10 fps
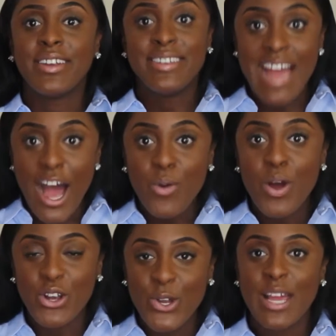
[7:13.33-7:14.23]

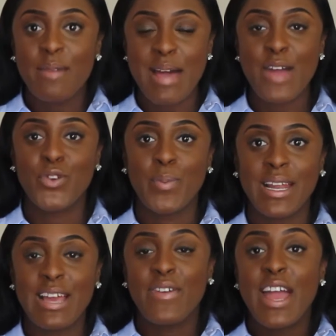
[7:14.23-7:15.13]
Now look at Man
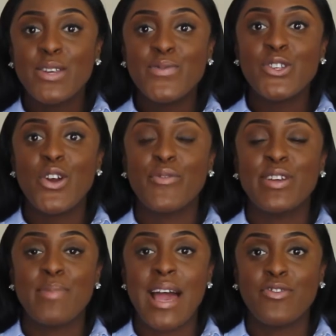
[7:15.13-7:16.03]
Repeller. If any of you don't
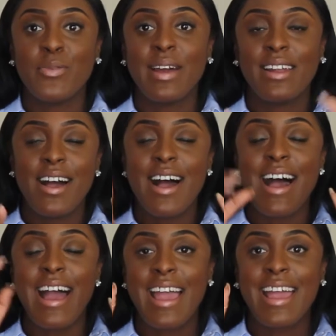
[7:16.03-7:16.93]
read Man Repeller,
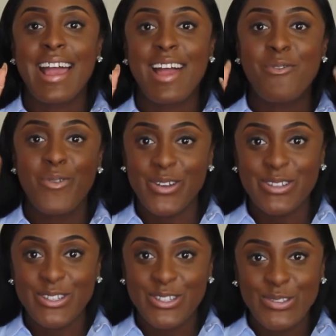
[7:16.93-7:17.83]
I
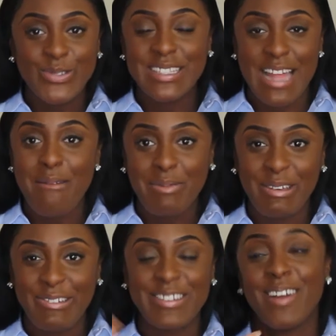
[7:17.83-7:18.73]
want to slap
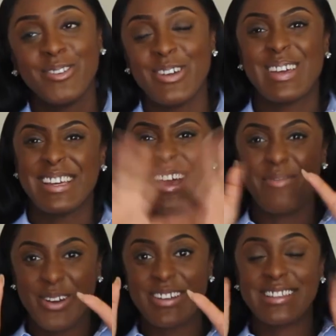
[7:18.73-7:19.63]
you. No, I'm joking. I'm
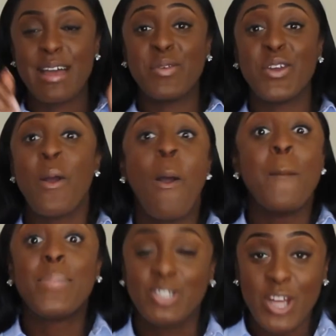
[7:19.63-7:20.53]
not going to slap you.
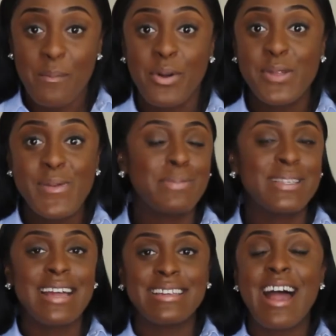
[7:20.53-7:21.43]
But jump on the
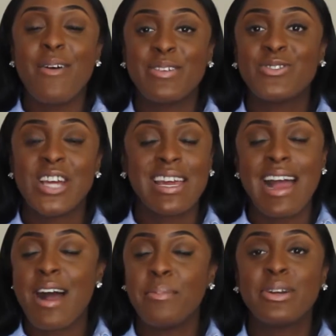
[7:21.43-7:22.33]
website now and check it
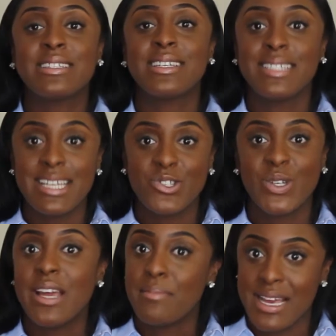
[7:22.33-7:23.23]
out, because it's
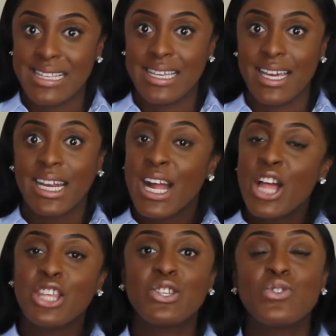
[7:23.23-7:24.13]
literally amazing.
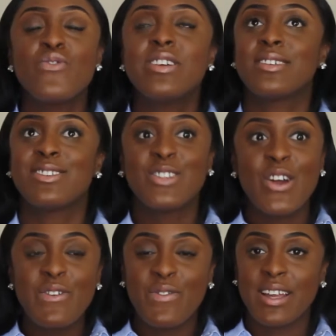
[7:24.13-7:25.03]
The stories are
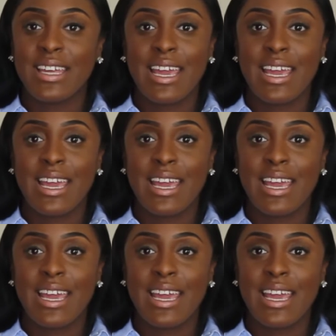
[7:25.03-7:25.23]
so funny.